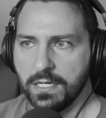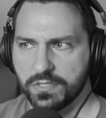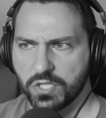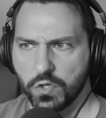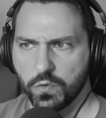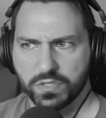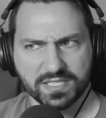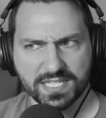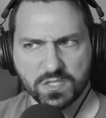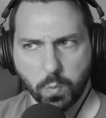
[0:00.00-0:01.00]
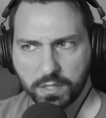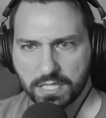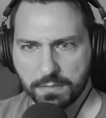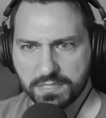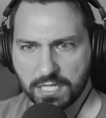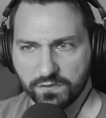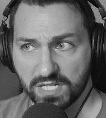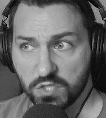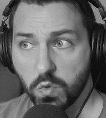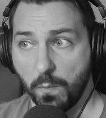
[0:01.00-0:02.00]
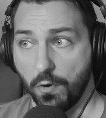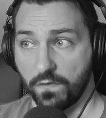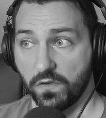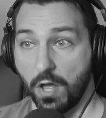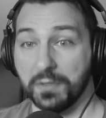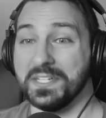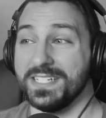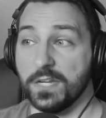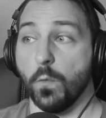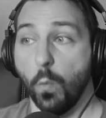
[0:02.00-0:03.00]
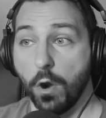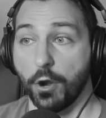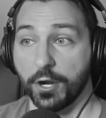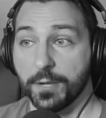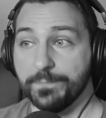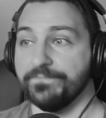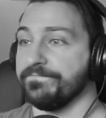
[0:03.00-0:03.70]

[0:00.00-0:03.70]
So, since welding themselves into a part of the colony didn't work,